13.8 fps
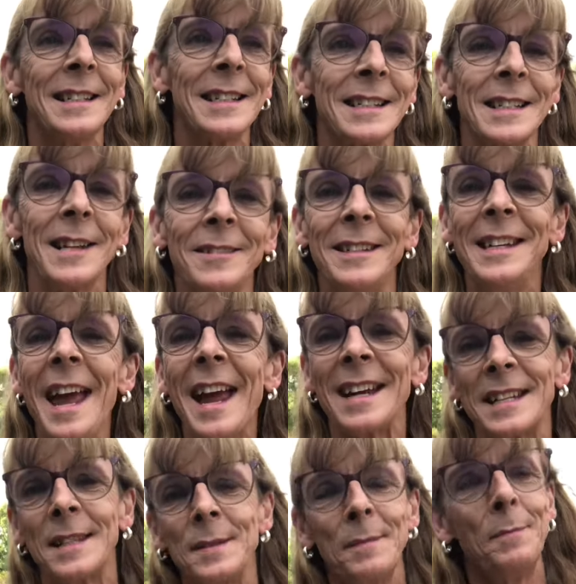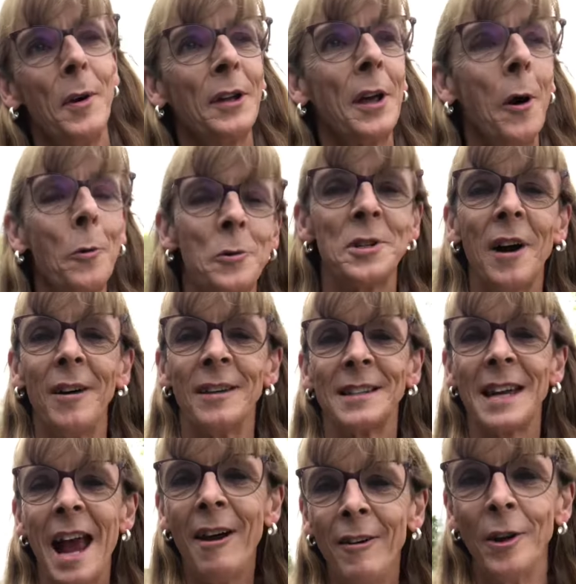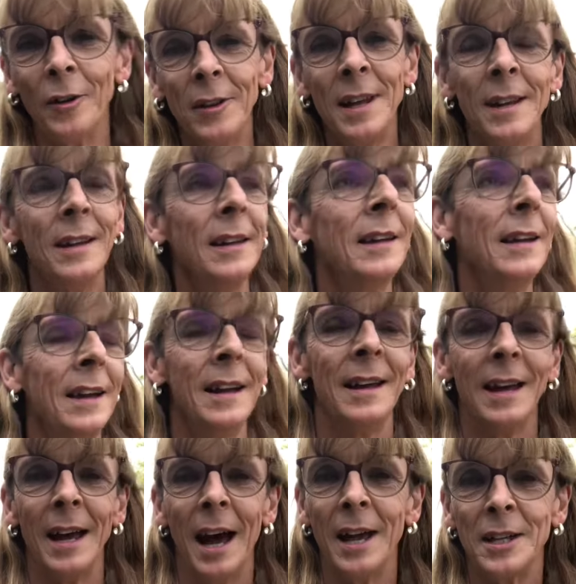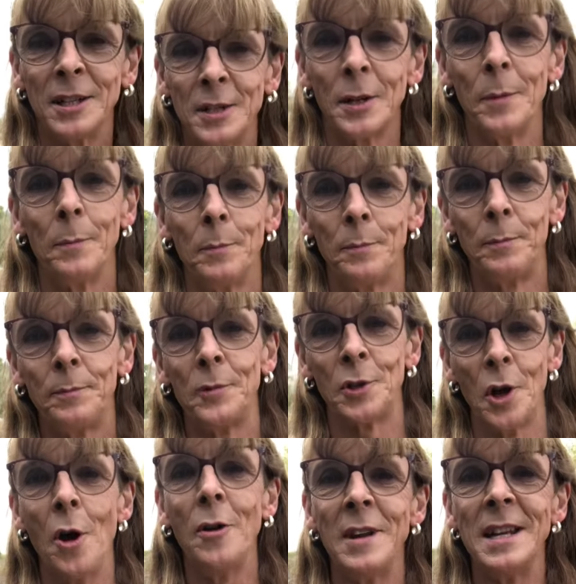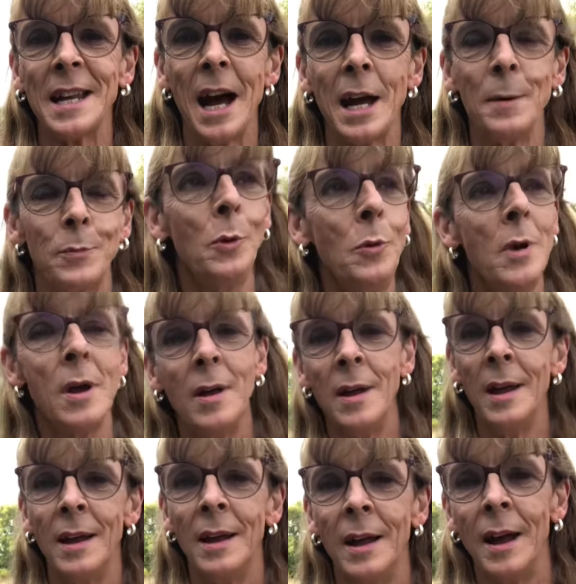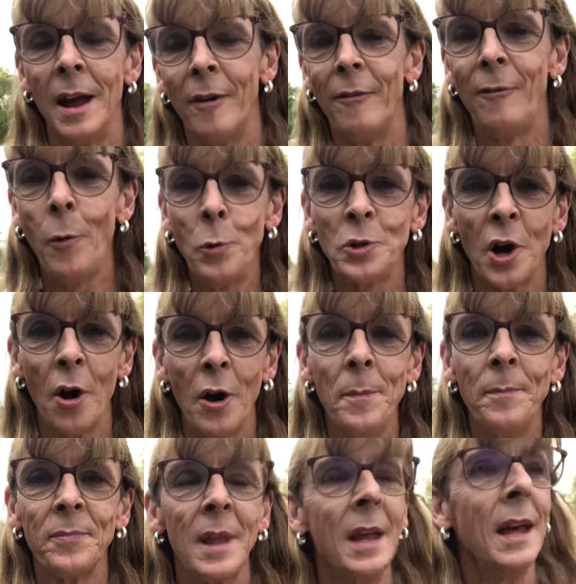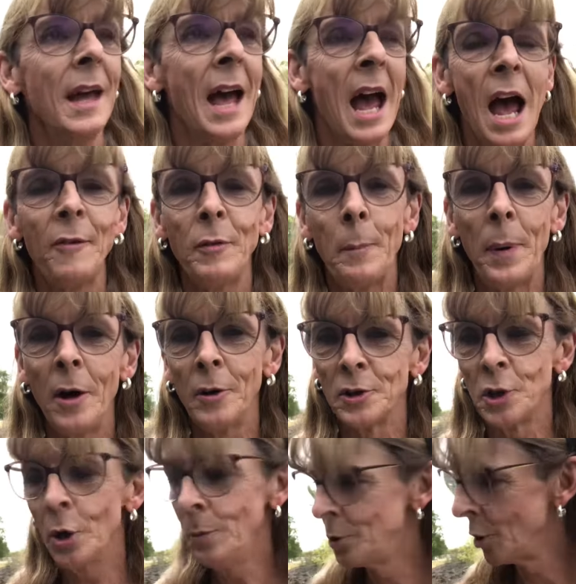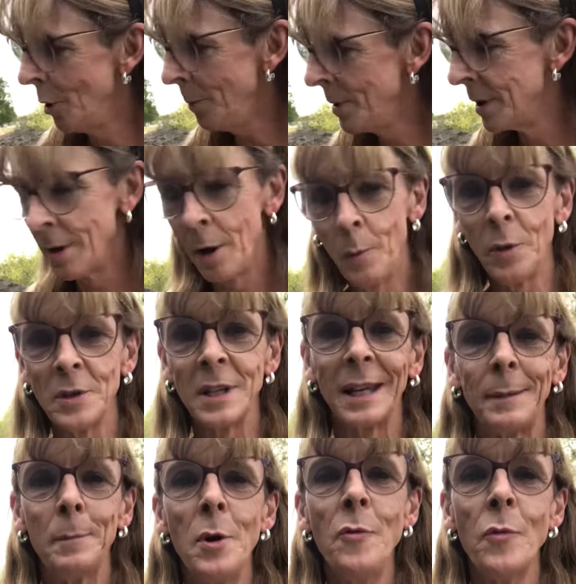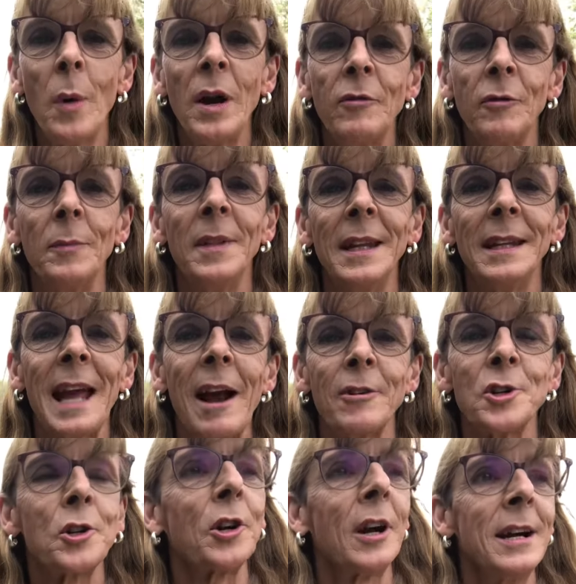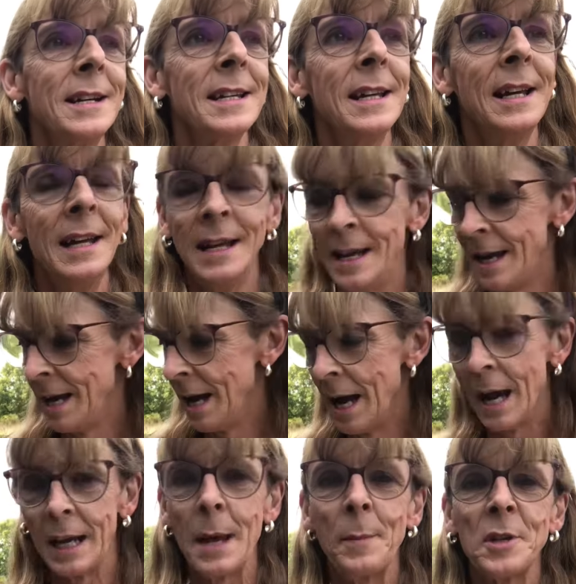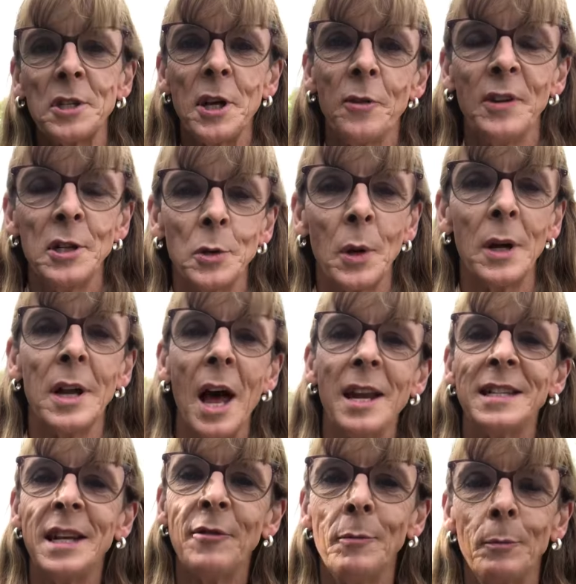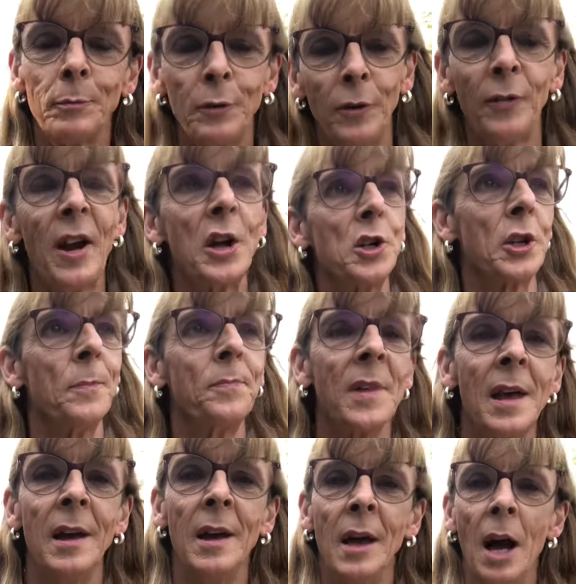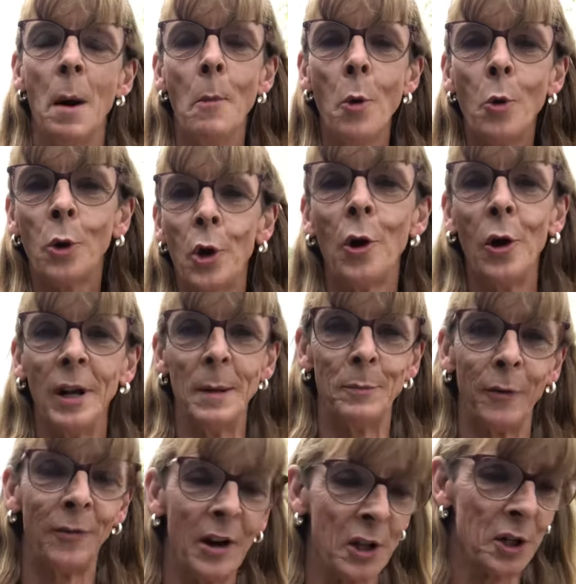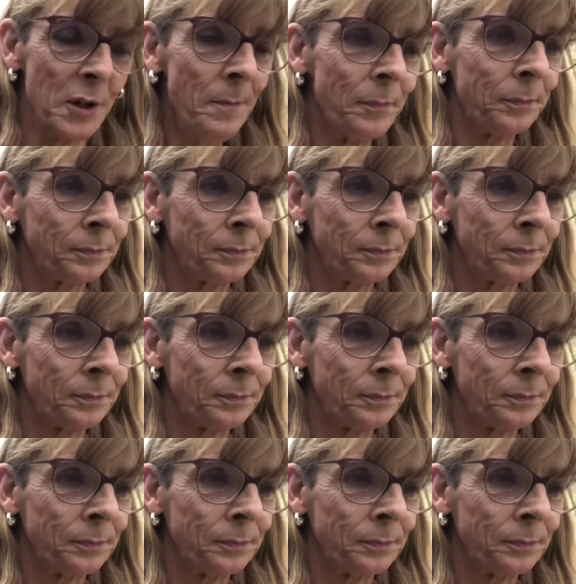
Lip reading: So yes, my goals are to carry on and turn into April full time, have a part-time job. I want to move away from the garage trade and get myself into a different profession, a more girly profession.